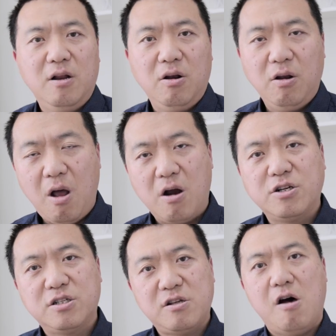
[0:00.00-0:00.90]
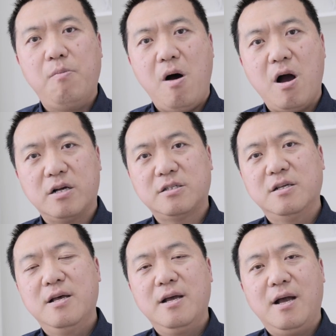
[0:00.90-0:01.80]
Large softbox
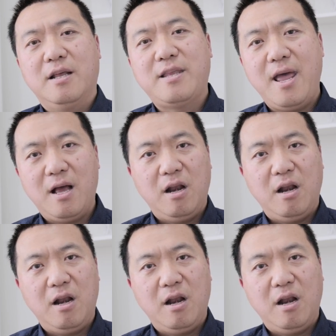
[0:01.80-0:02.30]
going to take a